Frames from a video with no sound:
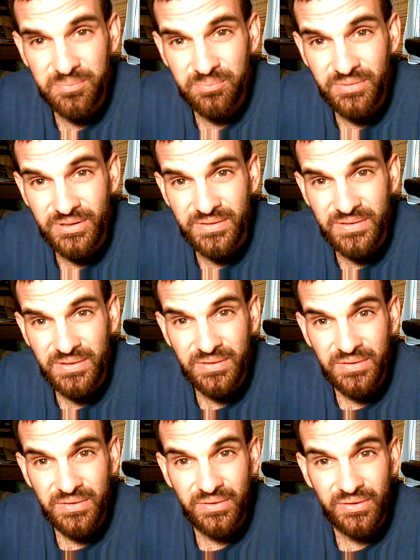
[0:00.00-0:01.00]
people may
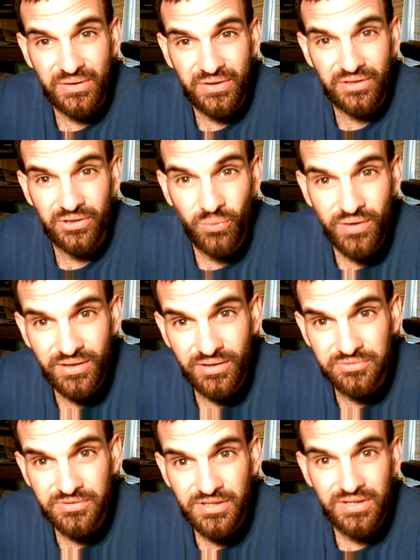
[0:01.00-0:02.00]
be
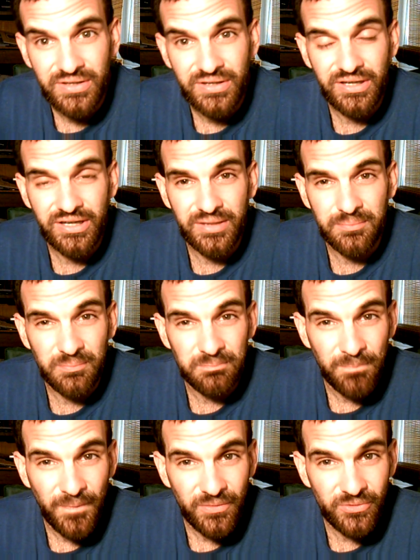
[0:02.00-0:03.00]
unaware
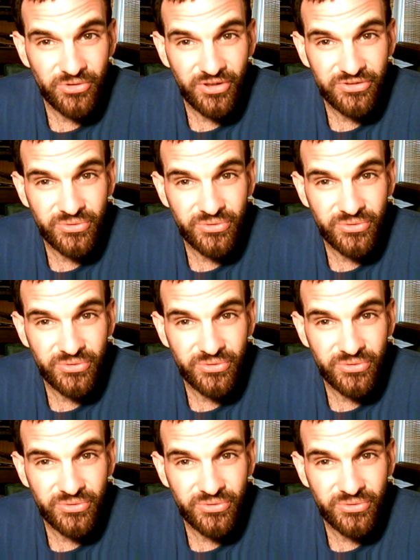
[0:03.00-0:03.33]
of.